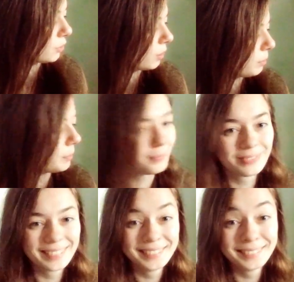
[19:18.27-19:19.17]
job,
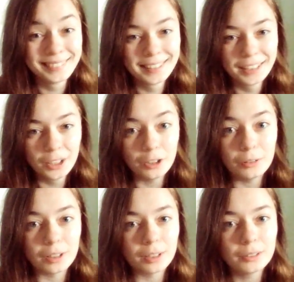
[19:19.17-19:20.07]

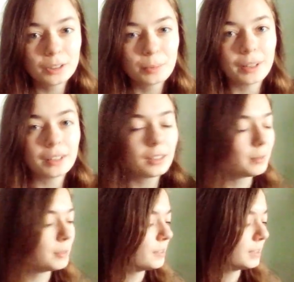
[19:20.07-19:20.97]
who knows, by the
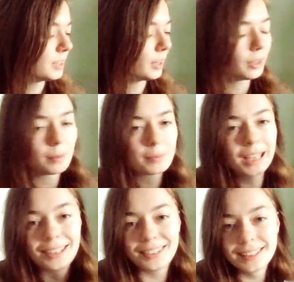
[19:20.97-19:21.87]
time this video comes
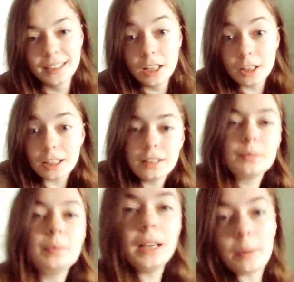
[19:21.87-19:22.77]
out,
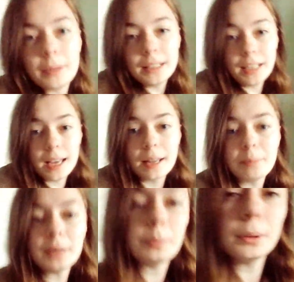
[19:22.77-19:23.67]
things be up in the air,
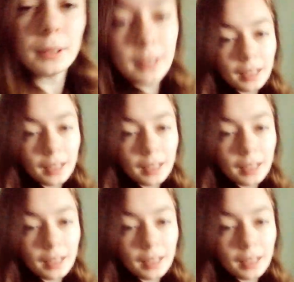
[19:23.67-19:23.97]
people.